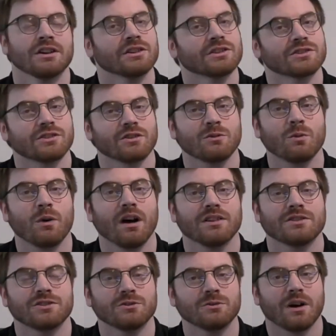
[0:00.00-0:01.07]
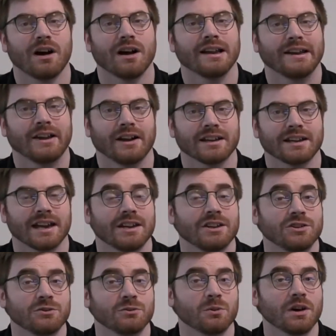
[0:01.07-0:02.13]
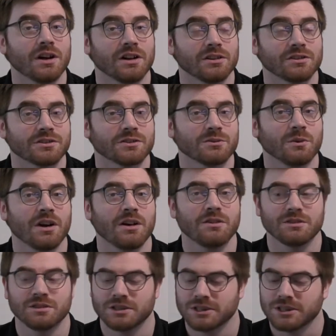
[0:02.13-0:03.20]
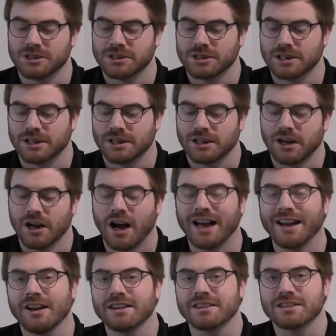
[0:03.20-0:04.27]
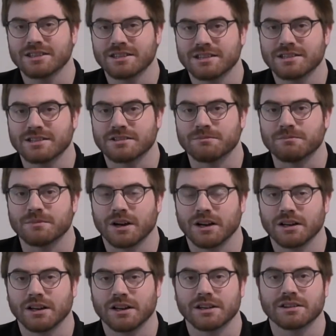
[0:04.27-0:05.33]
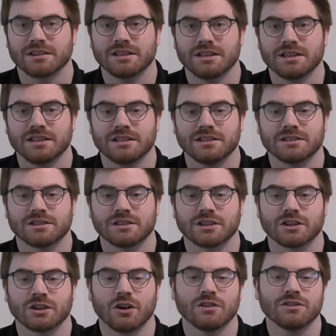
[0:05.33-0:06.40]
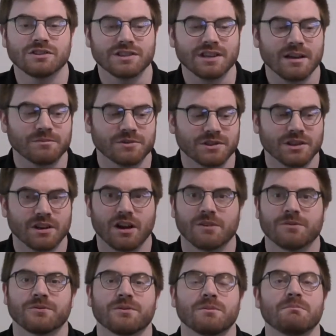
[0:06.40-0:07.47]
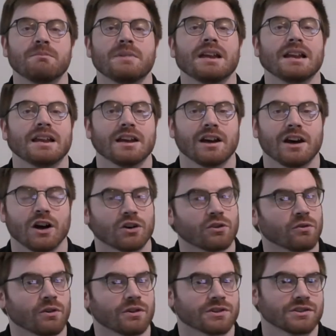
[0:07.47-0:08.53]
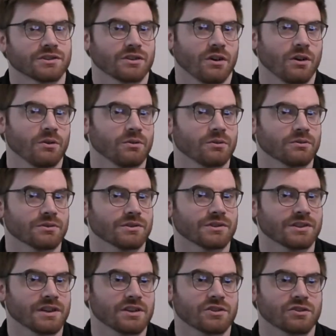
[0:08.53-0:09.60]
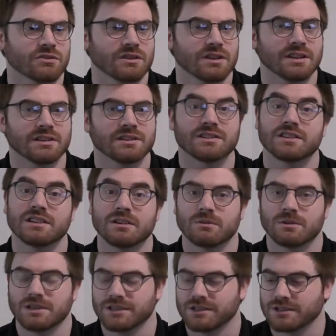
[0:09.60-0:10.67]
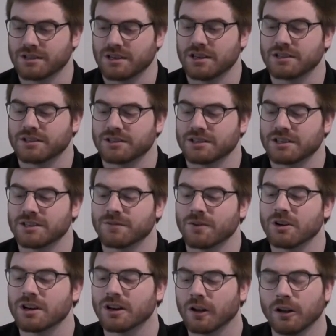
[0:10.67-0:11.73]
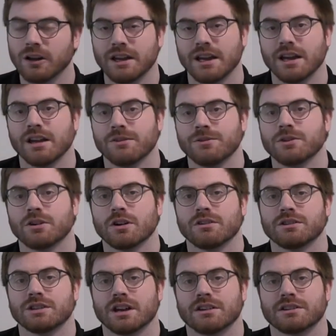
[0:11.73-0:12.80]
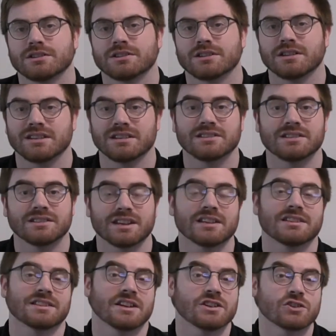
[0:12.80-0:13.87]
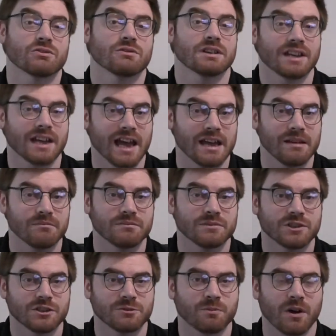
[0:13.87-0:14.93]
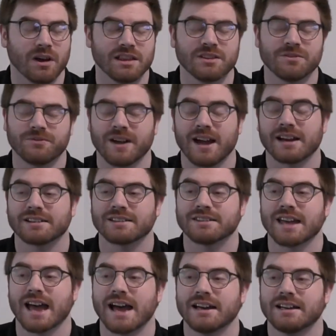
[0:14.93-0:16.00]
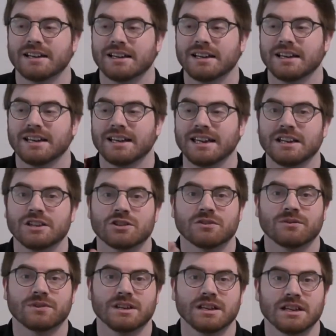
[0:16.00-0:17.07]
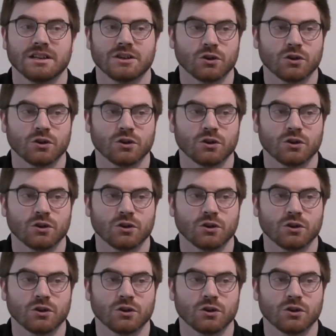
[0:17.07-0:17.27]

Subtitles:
So why do I like a new world? Well, I like the system. I like the concepts that are familiar across the whole Century series. It's very clear, if you know the others, that this is a Century game, despite the fact that each of the